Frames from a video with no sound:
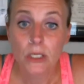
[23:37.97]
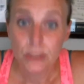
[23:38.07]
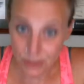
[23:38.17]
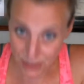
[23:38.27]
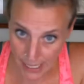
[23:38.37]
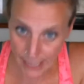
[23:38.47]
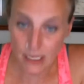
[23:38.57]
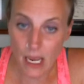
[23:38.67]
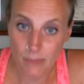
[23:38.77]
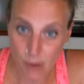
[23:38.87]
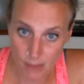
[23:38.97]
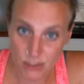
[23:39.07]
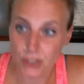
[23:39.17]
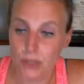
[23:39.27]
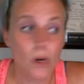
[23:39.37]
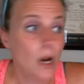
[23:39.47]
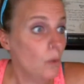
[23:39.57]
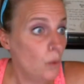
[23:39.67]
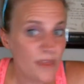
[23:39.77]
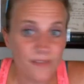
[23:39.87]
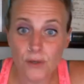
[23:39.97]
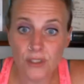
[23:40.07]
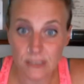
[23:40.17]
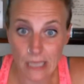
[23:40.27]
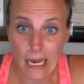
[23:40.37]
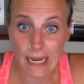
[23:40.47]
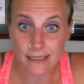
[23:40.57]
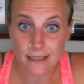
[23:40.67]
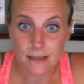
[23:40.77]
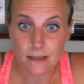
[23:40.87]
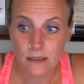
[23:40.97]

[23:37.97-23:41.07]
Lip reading: So tonight, I promise you, with full slides,